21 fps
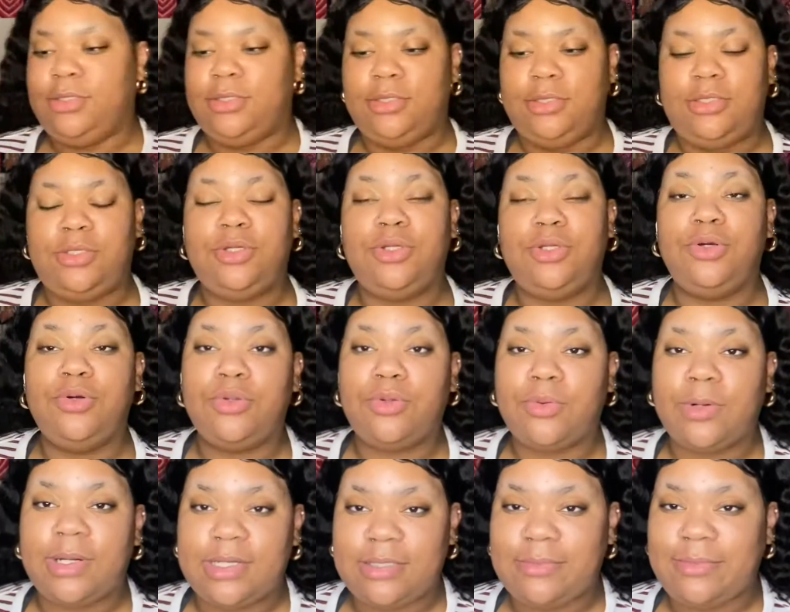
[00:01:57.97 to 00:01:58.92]
to do the
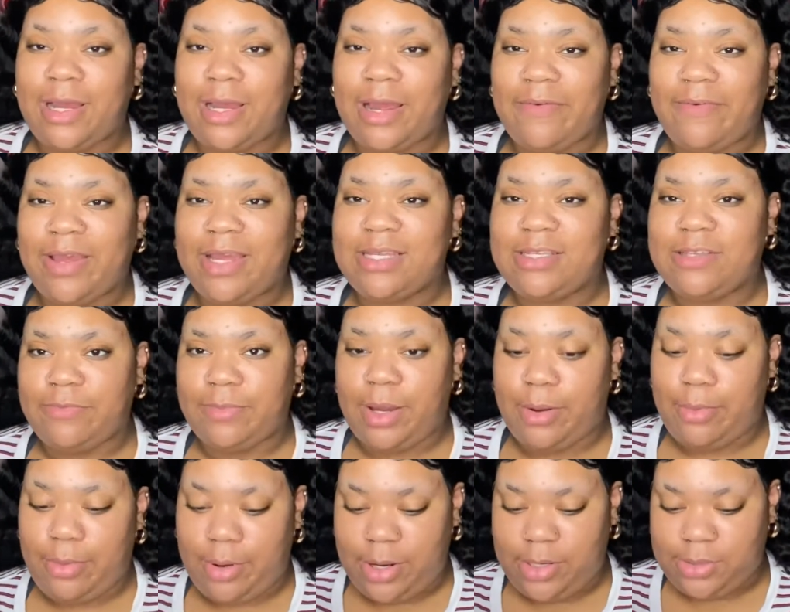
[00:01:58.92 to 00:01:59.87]
rest of my face if
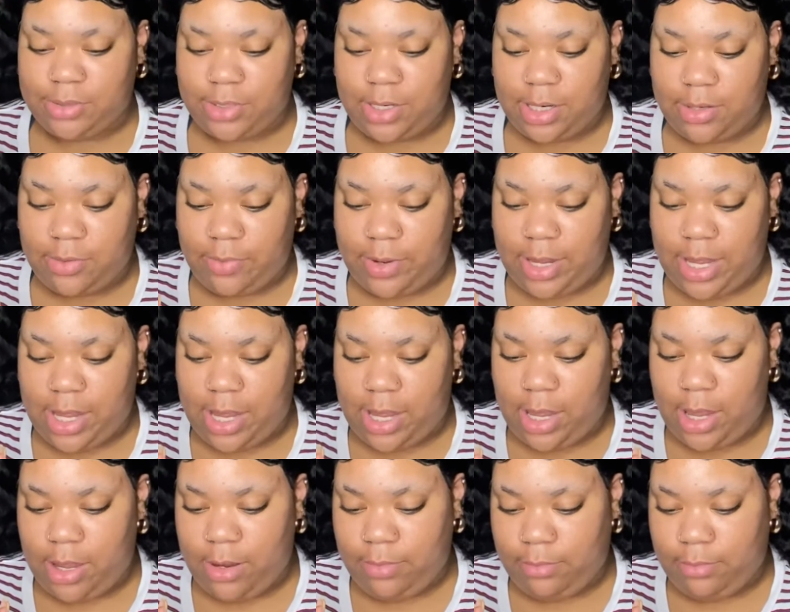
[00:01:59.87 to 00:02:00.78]
my brows are out of the way.